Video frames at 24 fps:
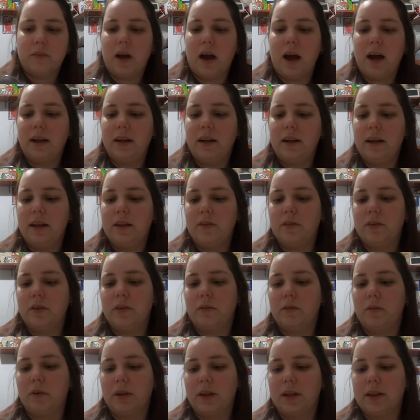I didn't
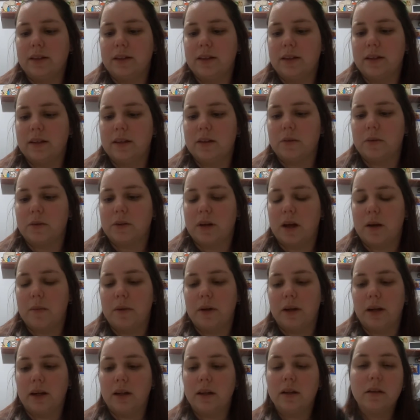even realize that this was
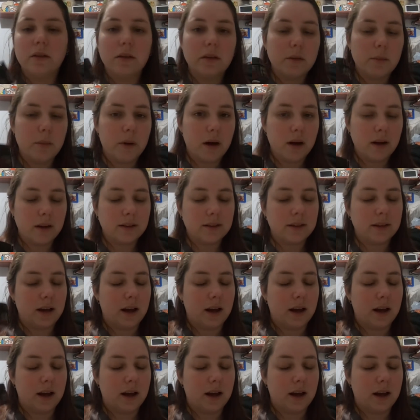coming into the box.